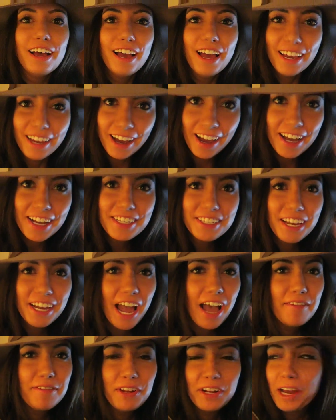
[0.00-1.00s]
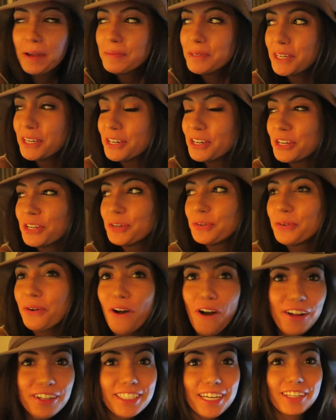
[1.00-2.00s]
Hey guys, I have not updated you
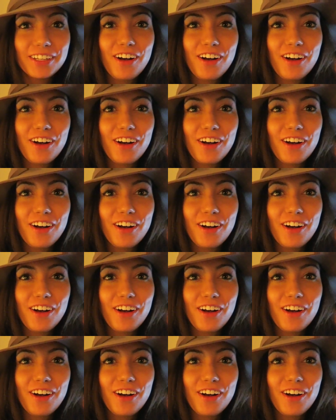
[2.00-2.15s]
all day